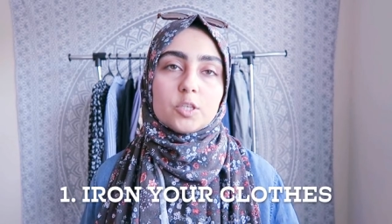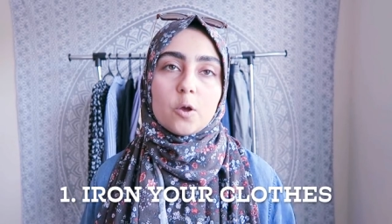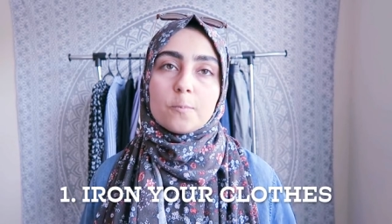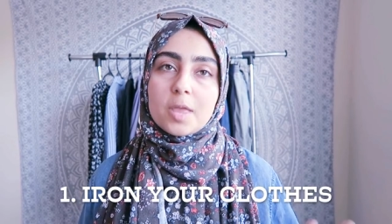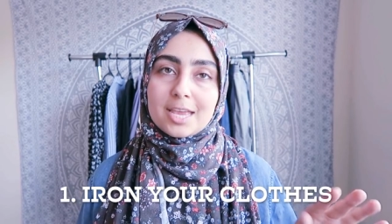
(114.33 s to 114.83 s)

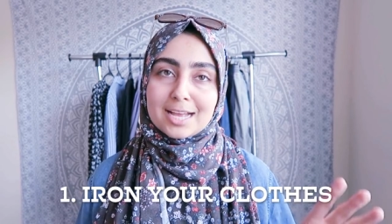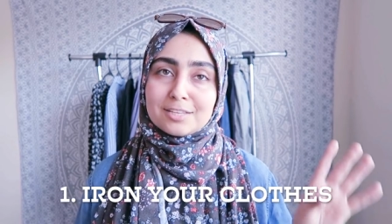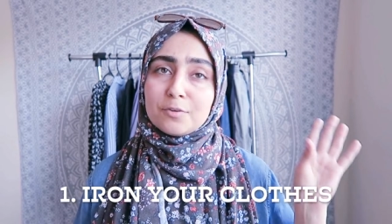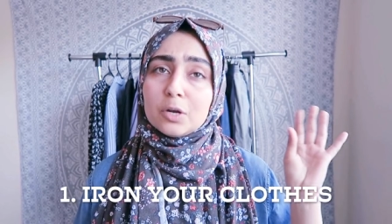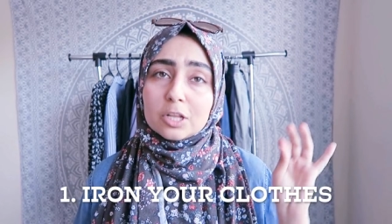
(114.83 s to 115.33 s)
So
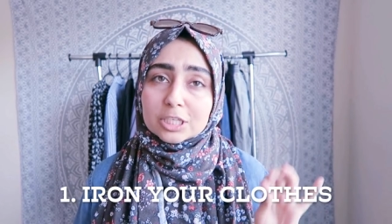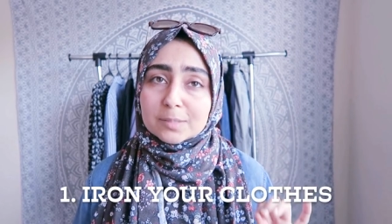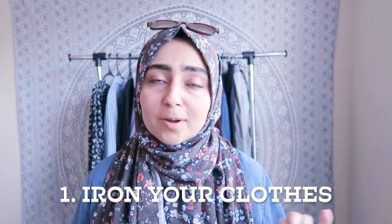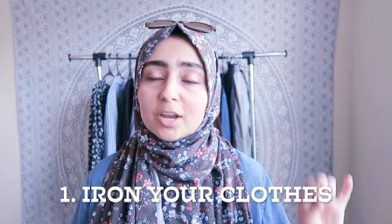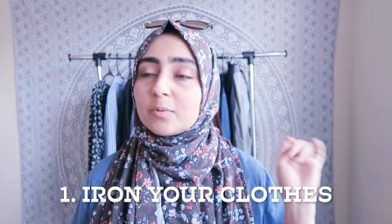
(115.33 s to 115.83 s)
yes, if you want to look
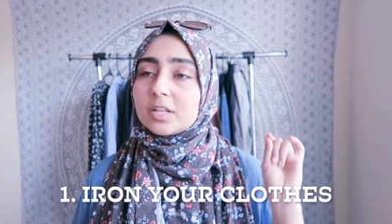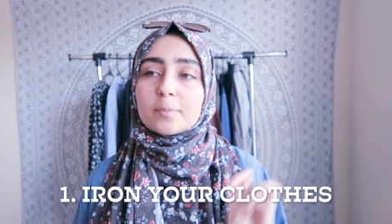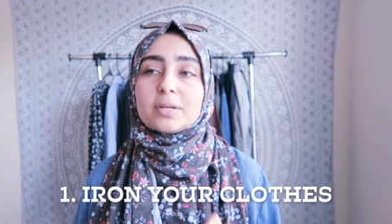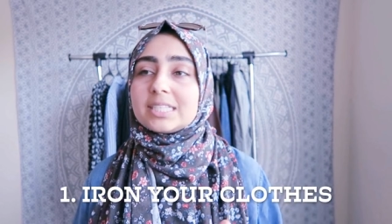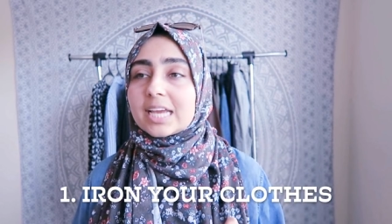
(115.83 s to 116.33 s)
smart, you want to
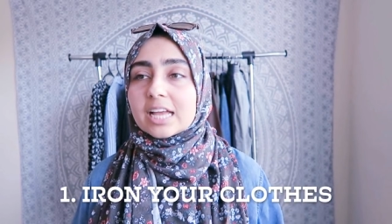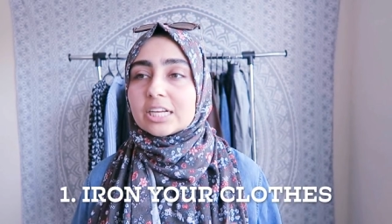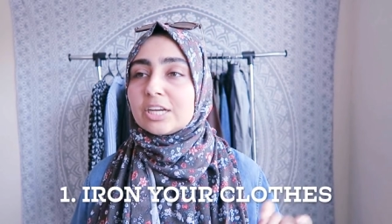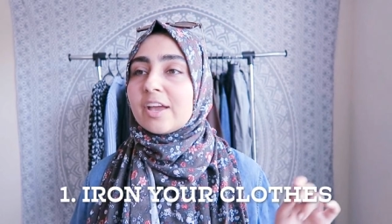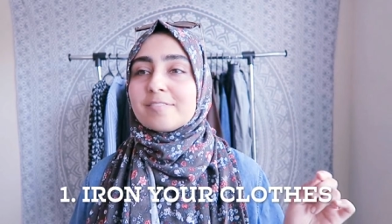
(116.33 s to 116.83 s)
look put
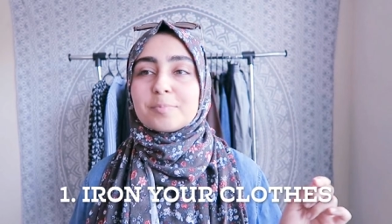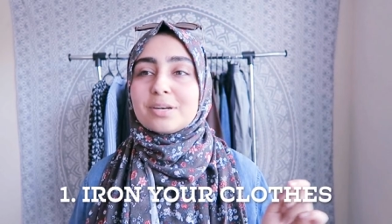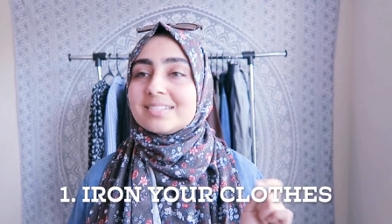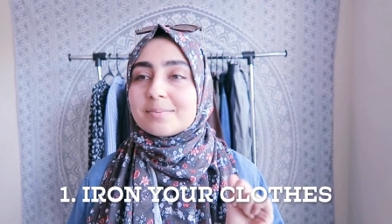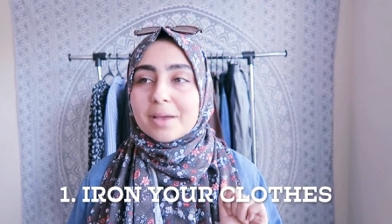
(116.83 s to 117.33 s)
together, you have to
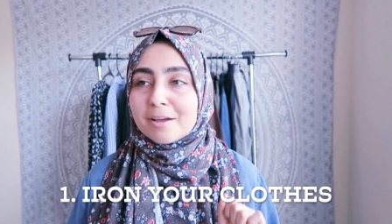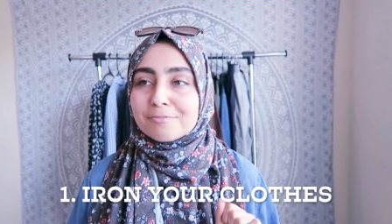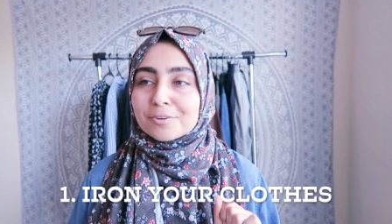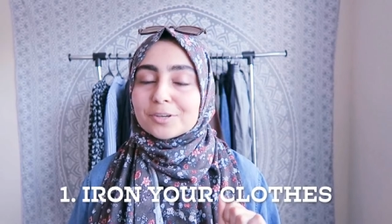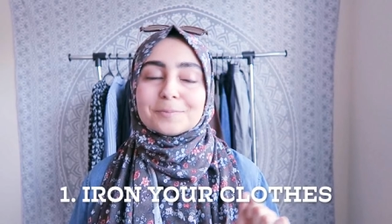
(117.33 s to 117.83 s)
put in some
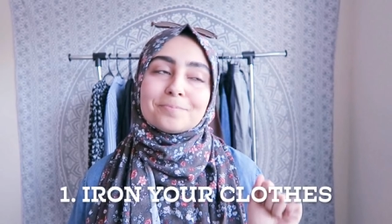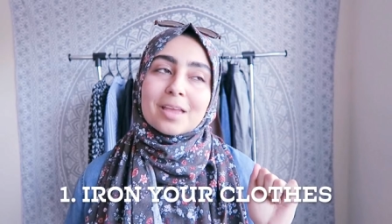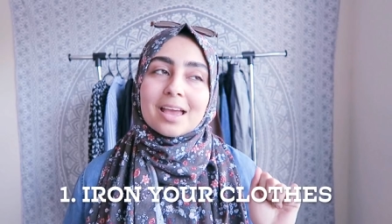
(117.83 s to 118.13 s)
effort,